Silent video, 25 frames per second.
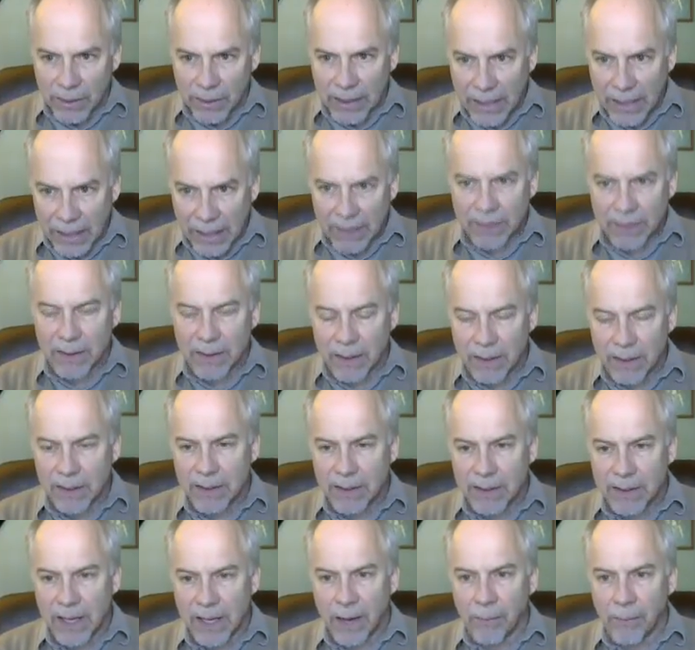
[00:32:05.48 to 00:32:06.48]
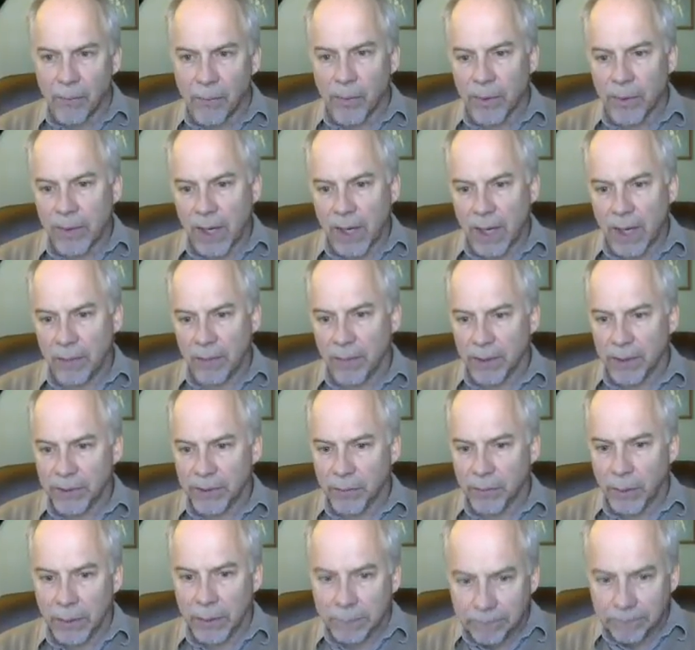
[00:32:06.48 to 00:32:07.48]
get to the step with k
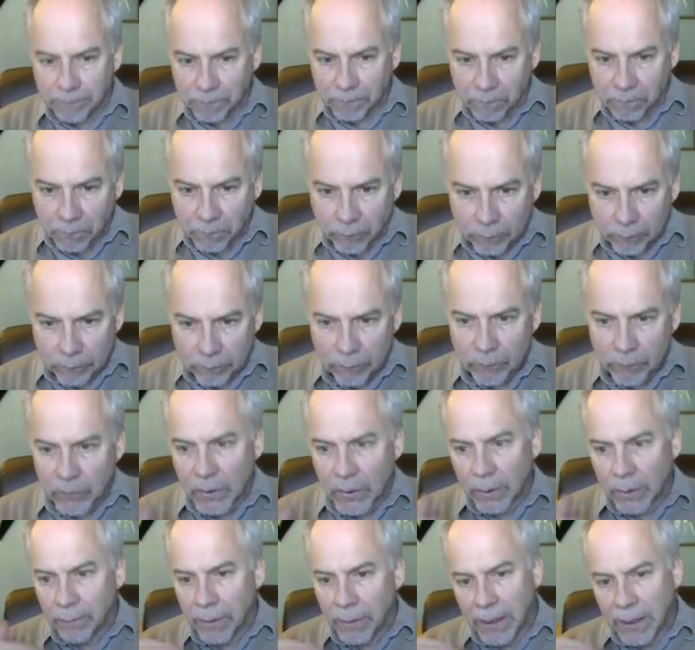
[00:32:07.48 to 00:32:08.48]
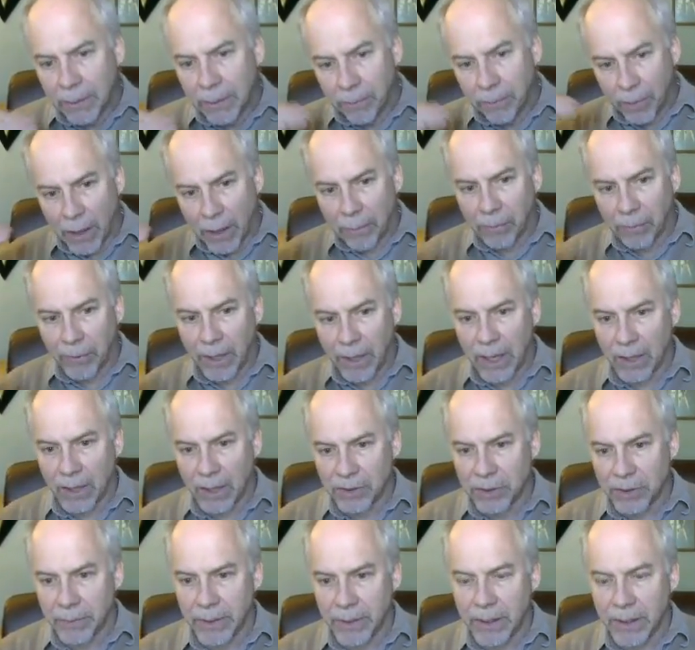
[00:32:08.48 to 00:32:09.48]
plus 1 by proper
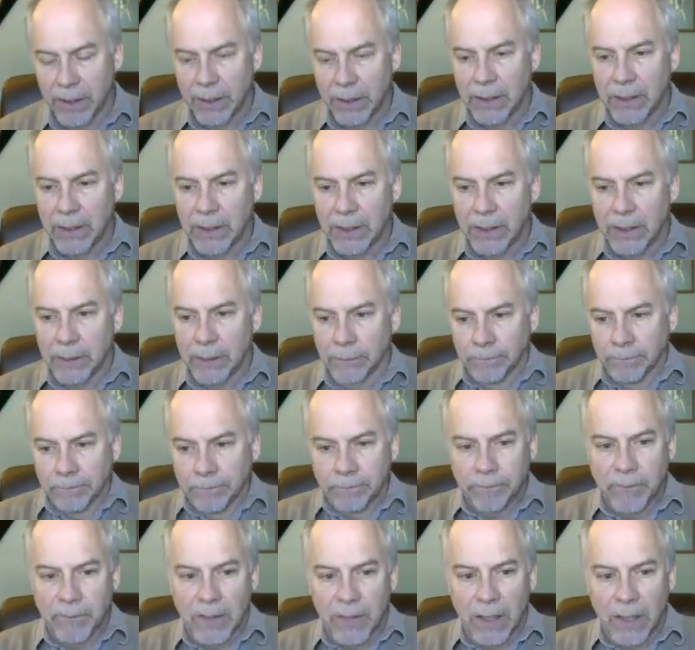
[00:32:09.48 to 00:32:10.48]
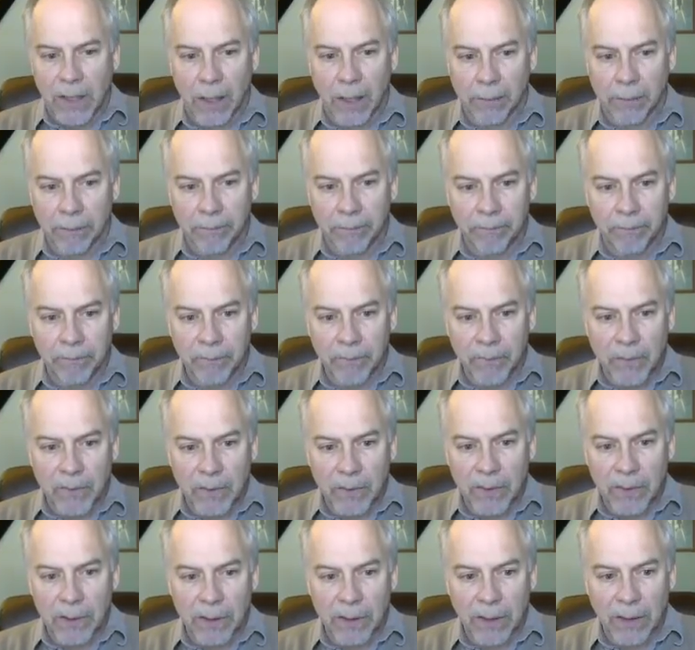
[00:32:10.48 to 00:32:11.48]
algebra. All
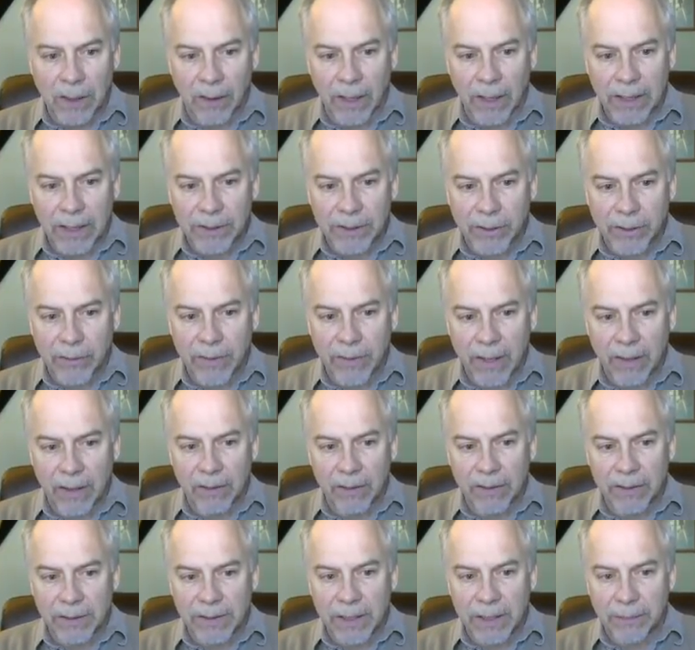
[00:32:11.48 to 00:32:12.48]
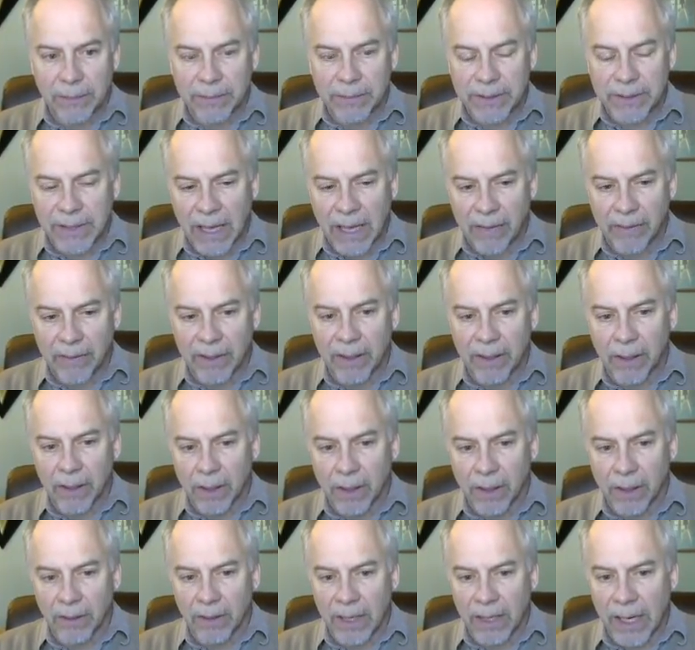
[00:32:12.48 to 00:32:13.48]
right, so then step 7,
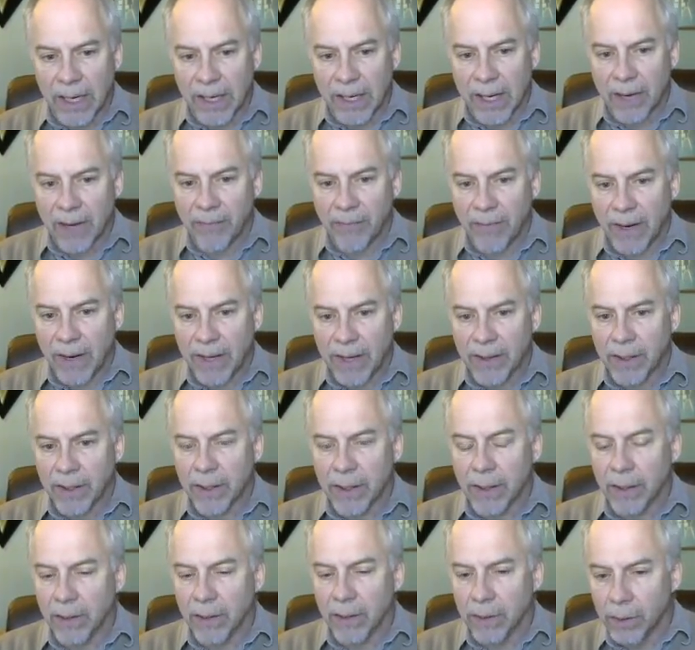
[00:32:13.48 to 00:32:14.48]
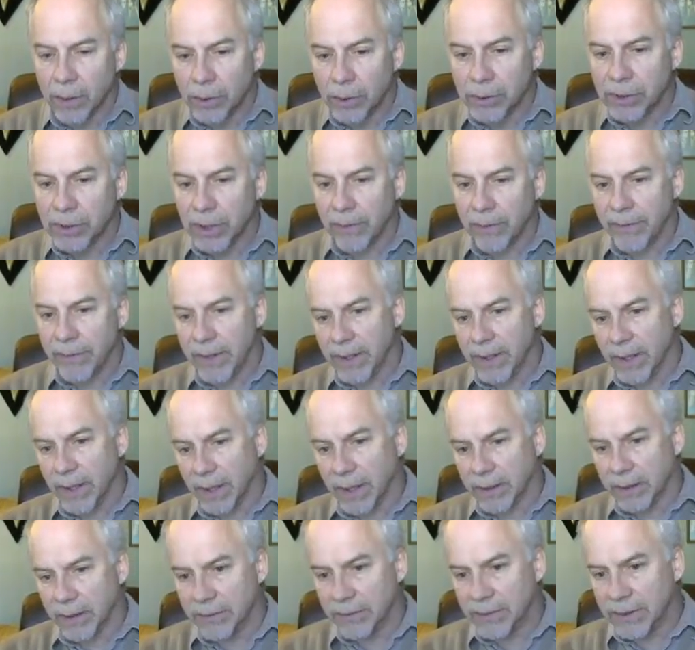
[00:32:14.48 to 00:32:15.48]
clearly identify the conclusion of the
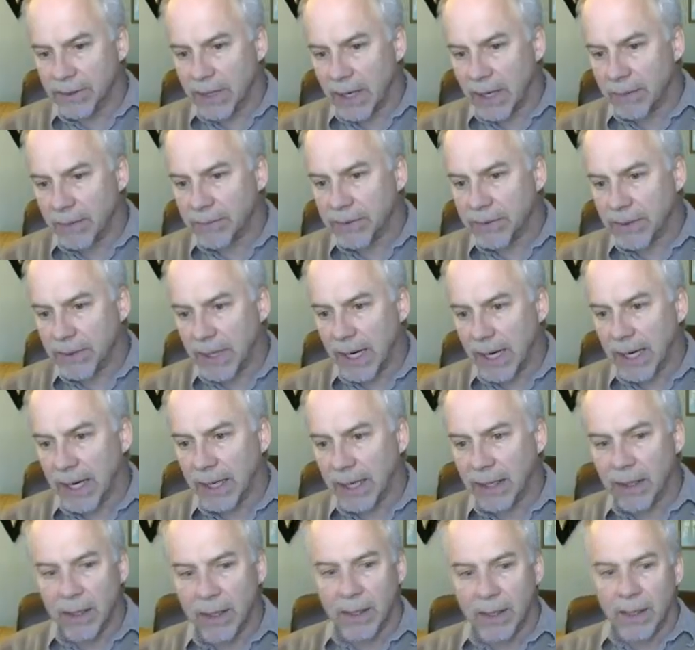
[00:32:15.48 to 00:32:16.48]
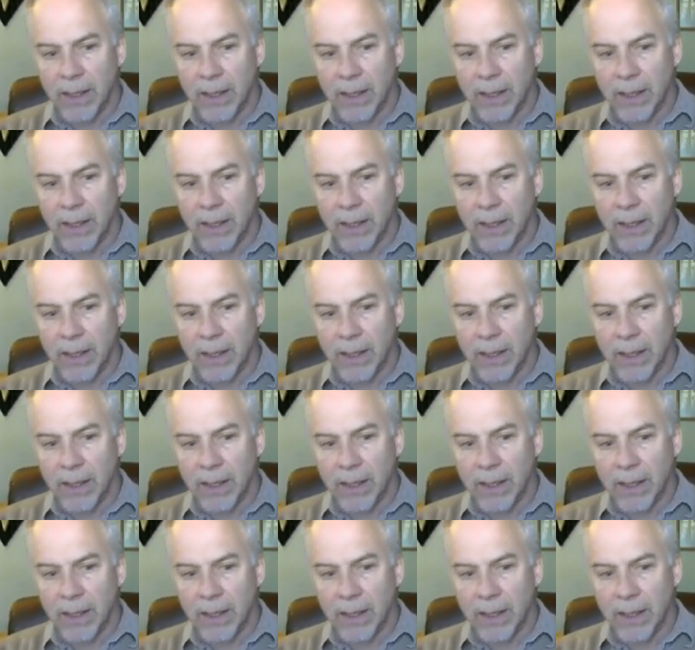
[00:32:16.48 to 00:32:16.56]
inductive step, saying,